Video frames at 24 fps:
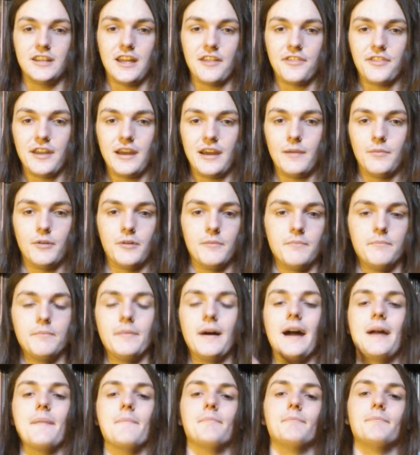death album
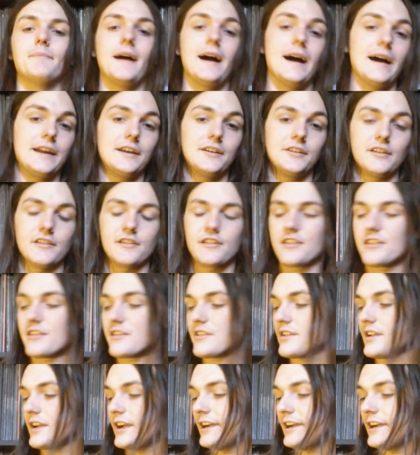by miles.